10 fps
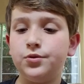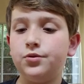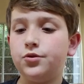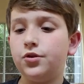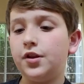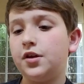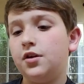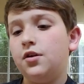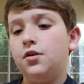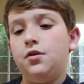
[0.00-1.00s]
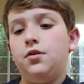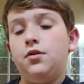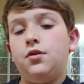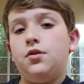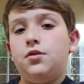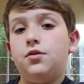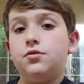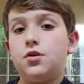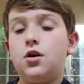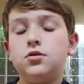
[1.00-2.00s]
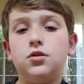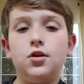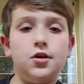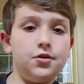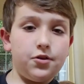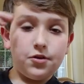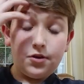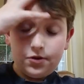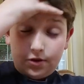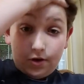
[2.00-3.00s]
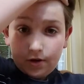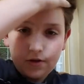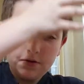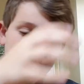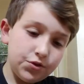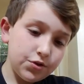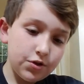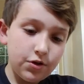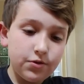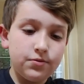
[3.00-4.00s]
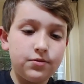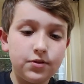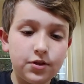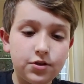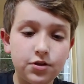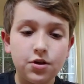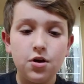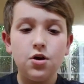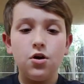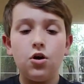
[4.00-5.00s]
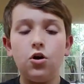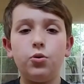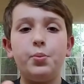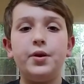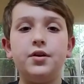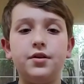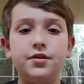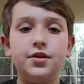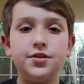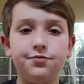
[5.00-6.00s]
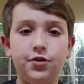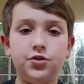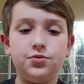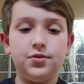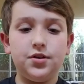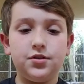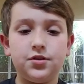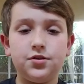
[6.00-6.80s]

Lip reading: Those cost a lot, and they're huge. So let's just open this first one.